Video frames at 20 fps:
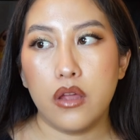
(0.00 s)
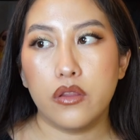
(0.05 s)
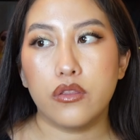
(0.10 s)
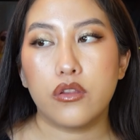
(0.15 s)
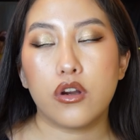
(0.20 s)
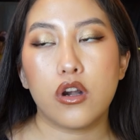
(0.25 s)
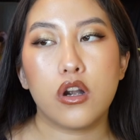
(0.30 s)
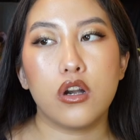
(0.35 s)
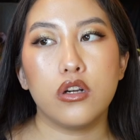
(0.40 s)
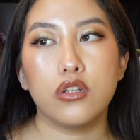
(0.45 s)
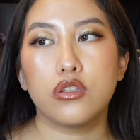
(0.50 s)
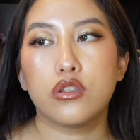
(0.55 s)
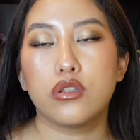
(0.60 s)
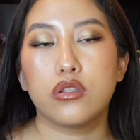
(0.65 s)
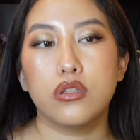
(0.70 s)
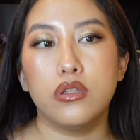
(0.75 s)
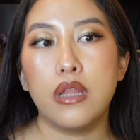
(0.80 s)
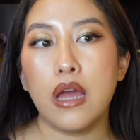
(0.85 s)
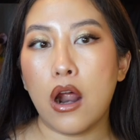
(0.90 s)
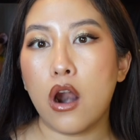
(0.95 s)
There
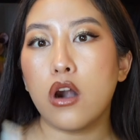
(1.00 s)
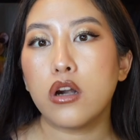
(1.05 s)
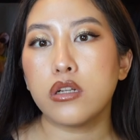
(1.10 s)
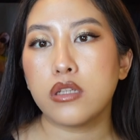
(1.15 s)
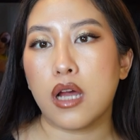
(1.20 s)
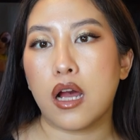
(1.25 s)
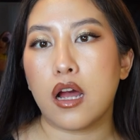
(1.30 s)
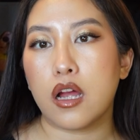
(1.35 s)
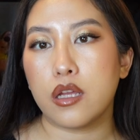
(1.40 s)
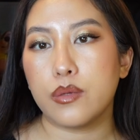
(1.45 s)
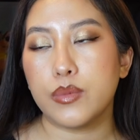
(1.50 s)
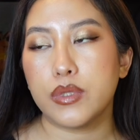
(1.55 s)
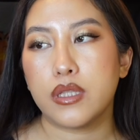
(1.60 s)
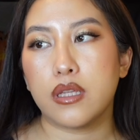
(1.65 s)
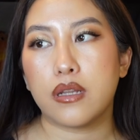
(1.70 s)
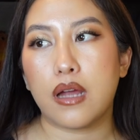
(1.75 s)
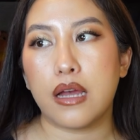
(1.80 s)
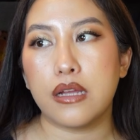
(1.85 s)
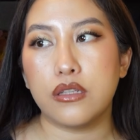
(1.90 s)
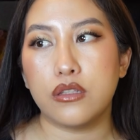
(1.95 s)
are times
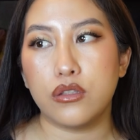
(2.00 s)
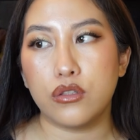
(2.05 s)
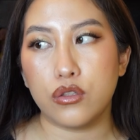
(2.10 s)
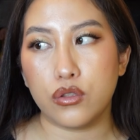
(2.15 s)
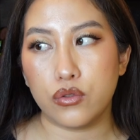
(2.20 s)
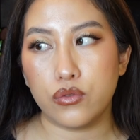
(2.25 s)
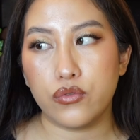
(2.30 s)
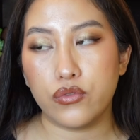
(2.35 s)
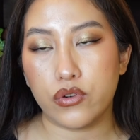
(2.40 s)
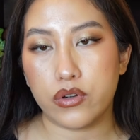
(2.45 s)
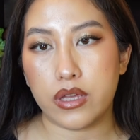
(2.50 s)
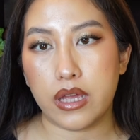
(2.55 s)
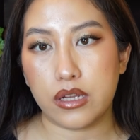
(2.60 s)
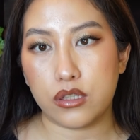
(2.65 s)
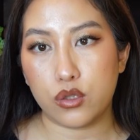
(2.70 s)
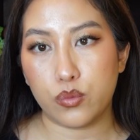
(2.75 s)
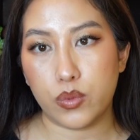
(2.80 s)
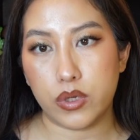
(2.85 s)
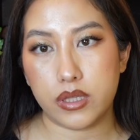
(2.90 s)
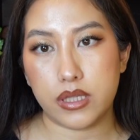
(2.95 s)
that I do
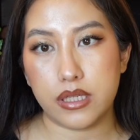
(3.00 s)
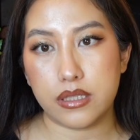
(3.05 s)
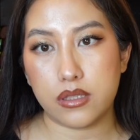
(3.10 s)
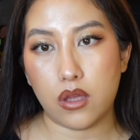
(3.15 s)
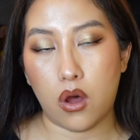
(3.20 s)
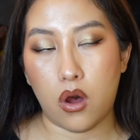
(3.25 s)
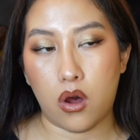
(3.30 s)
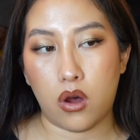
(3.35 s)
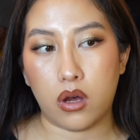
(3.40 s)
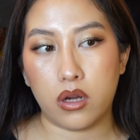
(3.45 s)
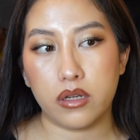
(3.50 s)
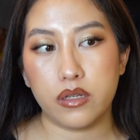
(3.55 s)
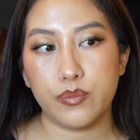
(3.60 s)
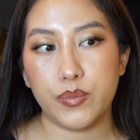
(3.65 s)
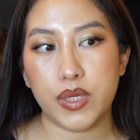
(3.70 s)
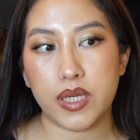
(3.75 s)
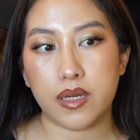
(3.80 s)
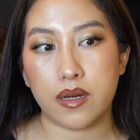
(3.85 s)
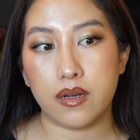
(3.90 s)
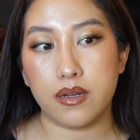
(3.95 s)
forget to put this on
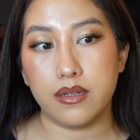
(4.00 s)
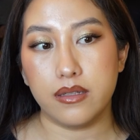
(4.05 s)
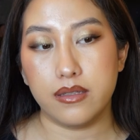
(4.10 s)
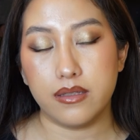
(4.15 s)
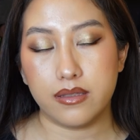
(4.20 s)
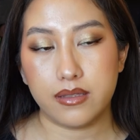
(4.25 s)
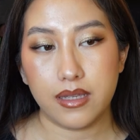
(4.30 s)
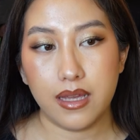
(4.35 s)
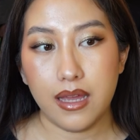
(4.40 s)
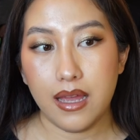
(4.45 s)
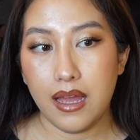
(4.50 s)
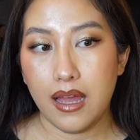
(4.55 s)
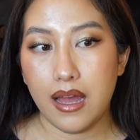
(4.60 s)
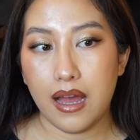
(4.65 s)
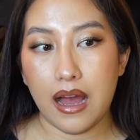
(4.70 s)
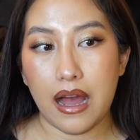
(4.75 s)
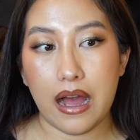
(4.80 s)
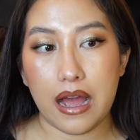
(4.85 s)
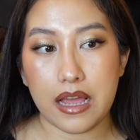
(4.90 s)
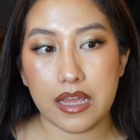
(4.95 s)
because
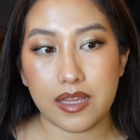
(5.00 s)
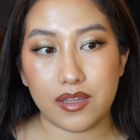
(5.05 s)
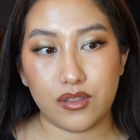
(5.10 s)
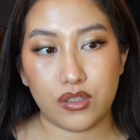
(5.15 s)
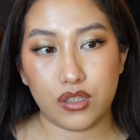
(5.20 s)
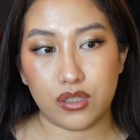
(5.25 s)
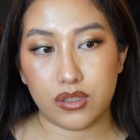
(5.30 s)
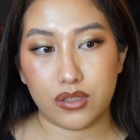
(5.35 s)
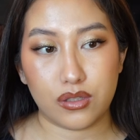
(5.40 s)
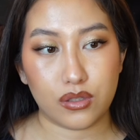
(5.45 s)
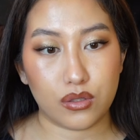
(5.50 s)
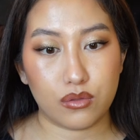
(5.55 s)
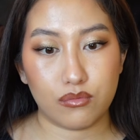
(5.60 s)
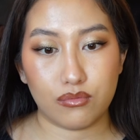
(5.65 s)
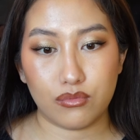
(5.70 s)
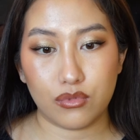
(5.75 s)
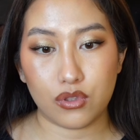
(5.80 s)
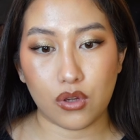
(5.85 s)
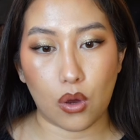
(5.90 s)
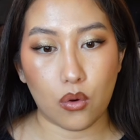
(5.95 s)
I just
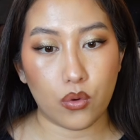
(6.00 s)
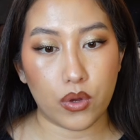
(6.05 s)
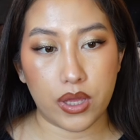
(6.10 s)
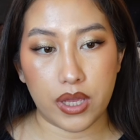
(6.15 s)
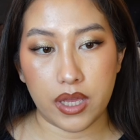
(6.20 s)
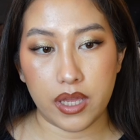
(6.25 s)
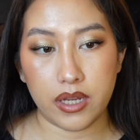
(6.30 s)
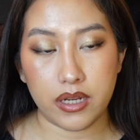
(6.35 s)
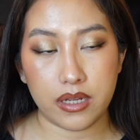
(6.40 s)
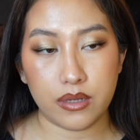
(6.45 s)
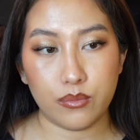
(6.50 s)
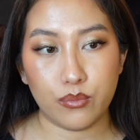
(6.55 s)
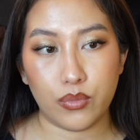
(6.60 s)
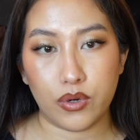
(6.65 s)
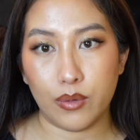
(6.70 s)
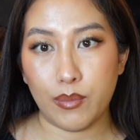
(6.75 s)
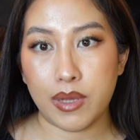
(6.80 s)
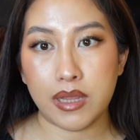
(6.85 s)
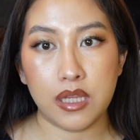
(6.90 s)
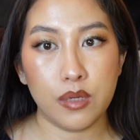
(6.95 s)
go in and
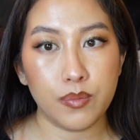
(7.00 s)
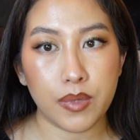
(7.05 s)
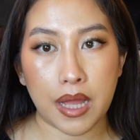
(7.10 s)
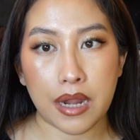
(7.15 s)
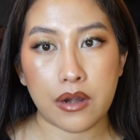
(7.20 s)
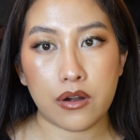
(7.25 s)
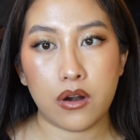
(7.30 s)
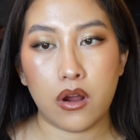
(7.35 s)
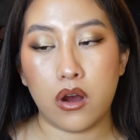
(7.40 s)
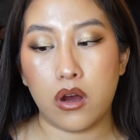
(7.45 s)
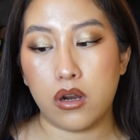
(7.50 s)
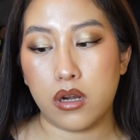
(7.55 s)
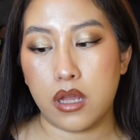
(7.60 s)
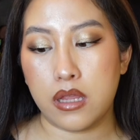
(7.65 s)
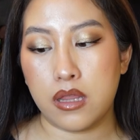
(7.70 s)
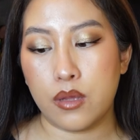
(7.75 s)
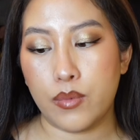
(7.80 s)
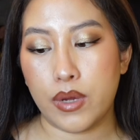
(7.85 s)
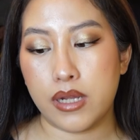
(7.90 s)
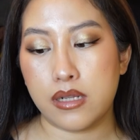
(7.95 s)
put my lip liner on,
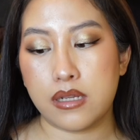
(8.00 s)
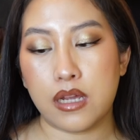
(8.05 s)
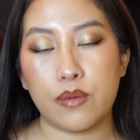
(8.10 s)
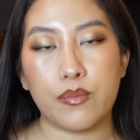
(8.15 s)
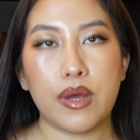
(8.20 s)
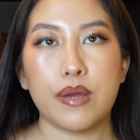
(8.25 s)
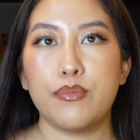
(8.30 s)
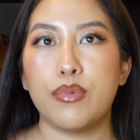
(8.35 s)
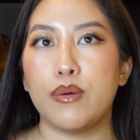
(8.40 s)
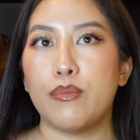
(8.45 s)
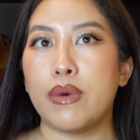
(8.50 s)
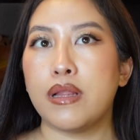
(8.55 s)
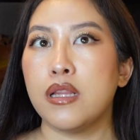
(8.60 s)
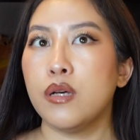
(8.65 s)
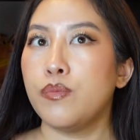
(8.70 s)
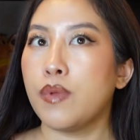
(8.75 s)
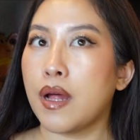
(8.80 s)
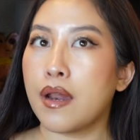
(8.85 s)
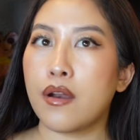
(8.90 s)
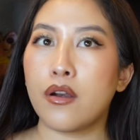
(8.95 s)
and then by the time I put my
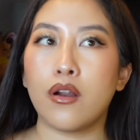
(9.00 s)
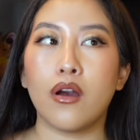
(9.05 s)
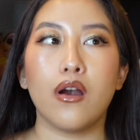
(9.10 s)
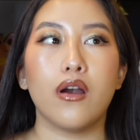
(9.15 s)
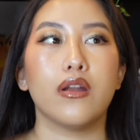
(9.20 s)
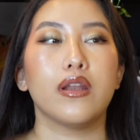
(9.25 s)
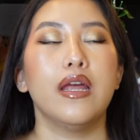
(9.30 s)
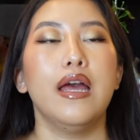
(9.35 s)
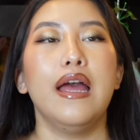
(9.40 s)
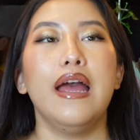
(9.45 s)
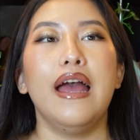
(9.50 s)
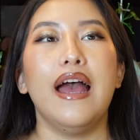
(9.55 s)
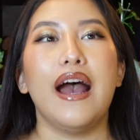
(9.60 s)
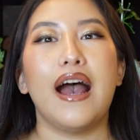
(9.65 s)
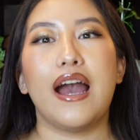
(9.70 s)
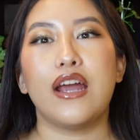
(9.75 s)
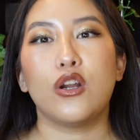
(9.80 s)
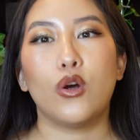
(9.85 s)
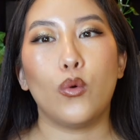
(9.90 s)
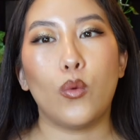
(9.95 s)
lip liner on,
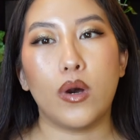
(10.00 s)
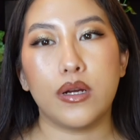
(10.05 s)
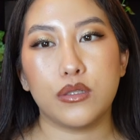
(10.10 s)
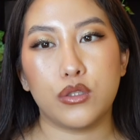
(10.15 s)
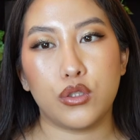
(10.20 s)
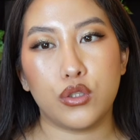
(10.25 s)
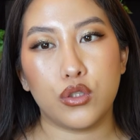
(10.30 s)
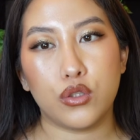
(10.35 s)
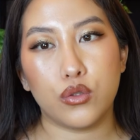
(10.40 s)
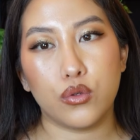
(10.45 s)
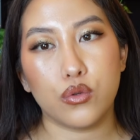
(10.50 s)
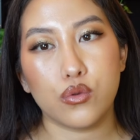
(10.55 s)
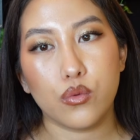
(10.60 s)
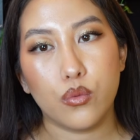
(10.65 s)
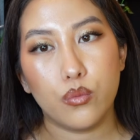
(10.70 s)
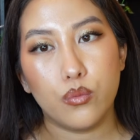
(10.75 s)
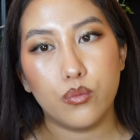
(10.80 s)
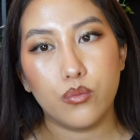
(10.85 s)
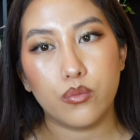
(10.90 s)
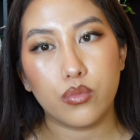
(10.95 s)
I don't want to
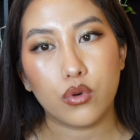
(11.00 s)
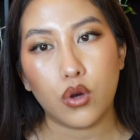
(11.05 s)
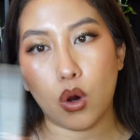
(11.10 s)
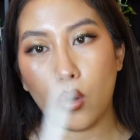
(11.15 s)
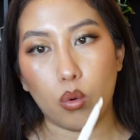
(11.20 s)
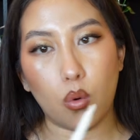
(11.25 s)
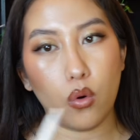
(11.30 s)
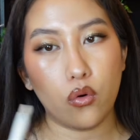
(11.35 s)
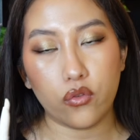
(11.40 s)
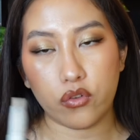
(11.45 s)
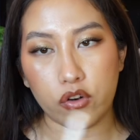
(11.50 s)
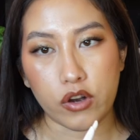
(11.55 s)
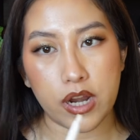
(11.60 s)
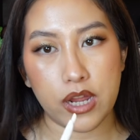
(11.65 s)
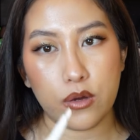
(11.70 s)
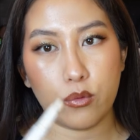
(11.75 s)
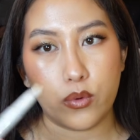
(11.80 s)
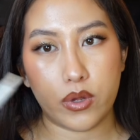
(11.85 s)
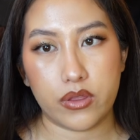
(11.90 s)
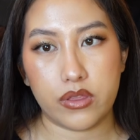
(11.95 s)
go over
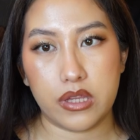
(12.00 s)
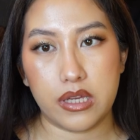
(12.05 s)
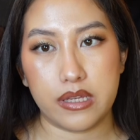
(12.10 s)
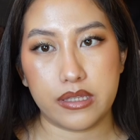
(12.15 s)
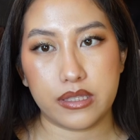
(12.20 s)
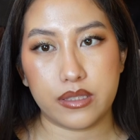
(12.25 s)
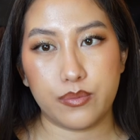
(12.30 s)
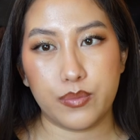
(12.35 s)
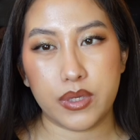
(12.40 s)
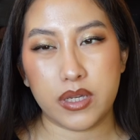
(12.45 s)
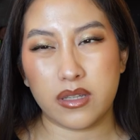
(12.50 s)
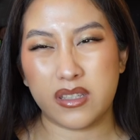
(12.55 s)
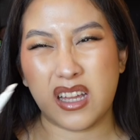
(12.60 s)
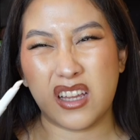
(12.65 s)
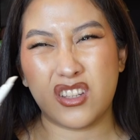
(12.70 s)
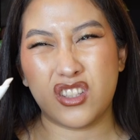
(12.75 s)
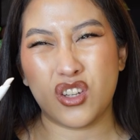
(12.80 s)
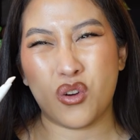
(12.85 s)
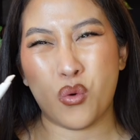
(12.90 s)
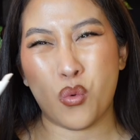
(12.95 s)
it with this because
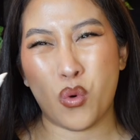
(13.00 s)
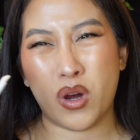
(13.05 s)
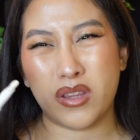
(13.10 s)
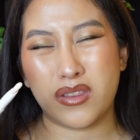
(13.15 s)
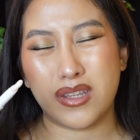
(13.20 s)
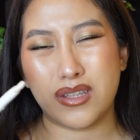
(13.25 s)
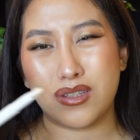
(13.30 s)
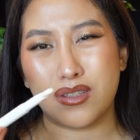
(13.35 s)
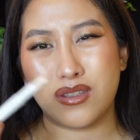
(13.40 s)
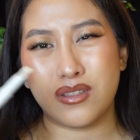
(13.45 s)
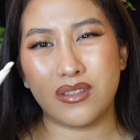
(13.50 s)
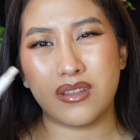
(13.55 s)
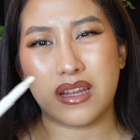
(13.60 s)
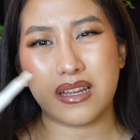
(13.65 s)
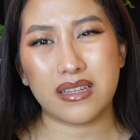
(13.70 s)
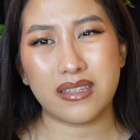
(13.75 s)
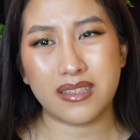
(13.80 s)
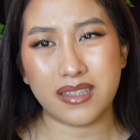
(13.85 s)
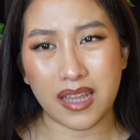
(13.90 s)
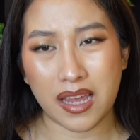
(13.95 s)
I don't want this to
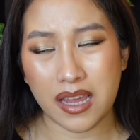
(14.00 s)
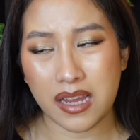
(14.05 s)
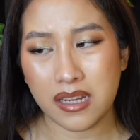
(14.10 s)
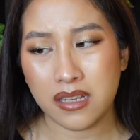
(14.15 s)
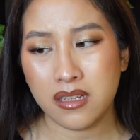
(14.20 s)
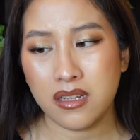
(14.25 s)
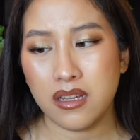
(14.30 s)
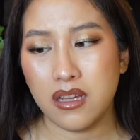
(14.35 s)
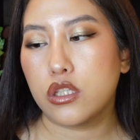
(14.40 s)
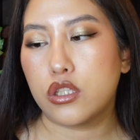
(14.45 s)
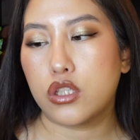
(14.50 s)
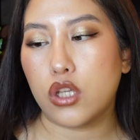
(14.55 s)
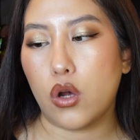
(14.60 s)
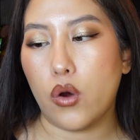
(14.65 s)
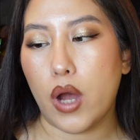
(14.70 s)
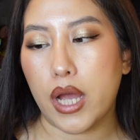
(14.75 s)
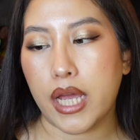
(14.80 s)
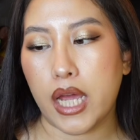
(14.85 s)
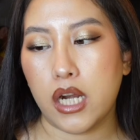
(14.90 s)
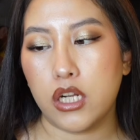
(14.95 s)
like stain, so
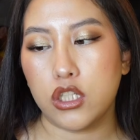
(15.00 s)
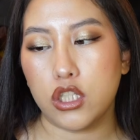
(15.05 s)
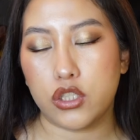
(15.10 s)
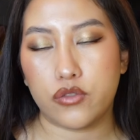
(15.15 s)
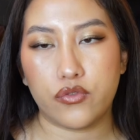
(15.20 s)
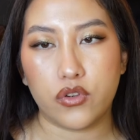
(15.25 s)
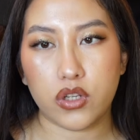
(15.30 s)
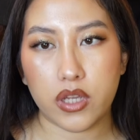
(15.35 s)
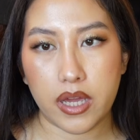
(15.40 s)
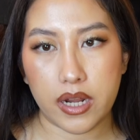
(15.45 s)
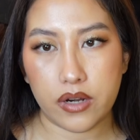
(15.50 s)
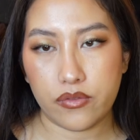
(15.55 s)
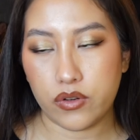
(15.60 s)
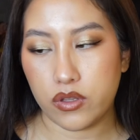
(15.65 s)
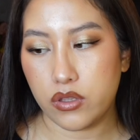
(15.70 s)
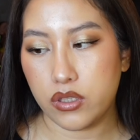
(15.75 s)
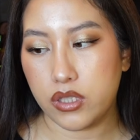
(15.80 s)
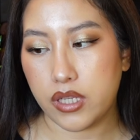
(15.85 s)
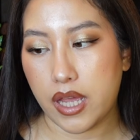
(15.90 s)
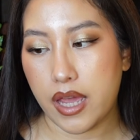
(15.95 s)
I kind of just forget it
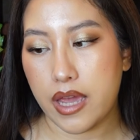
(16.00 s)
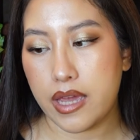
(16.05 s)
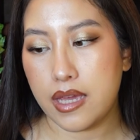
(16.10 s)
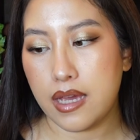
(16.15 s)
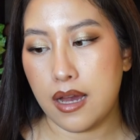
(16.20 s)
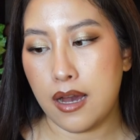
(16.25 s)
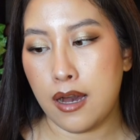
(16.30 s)
for the day.